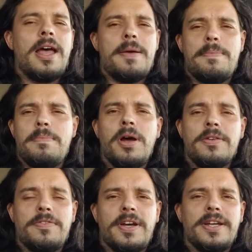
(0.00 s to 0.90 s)

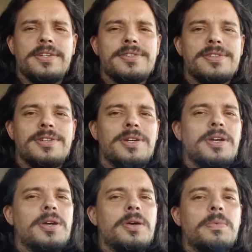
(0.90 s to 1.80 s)
modifiers,
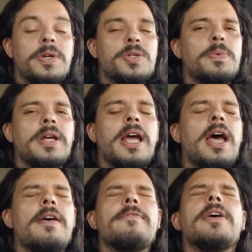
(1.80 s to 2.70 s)
which we
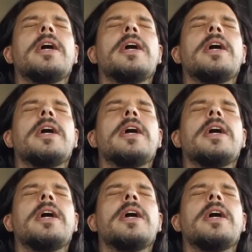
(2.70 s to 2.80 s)
have